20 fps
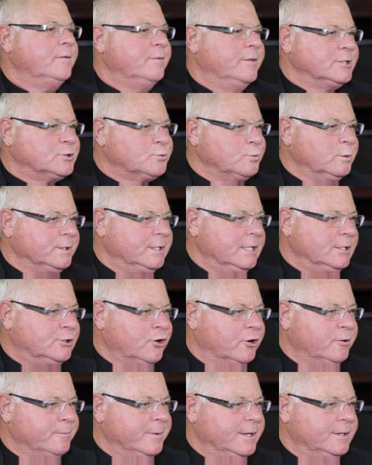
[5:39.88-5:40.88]
This will
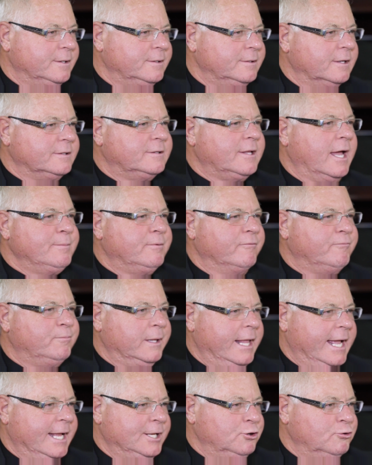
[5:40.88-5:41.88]
determine the type of
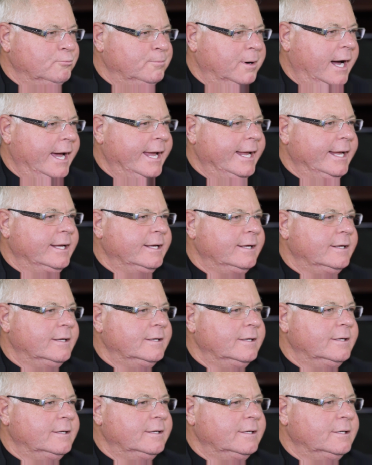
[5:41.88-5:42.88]
plan you buy:
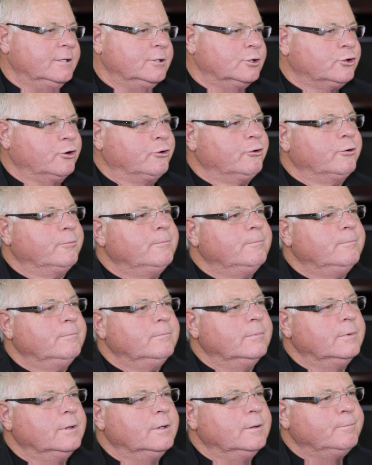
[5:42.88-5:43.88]

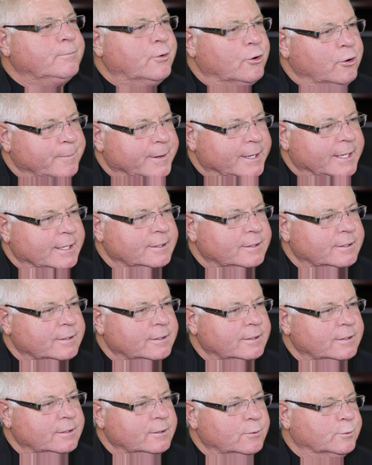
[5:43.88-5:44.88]
term, permanent,
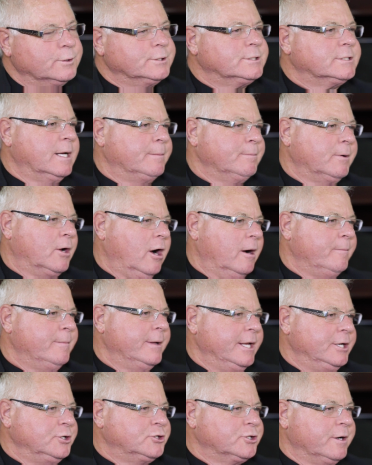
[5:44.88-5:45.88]
or some
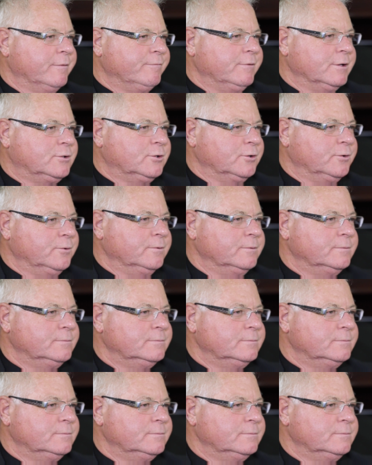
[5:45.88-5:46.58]
combination of the two.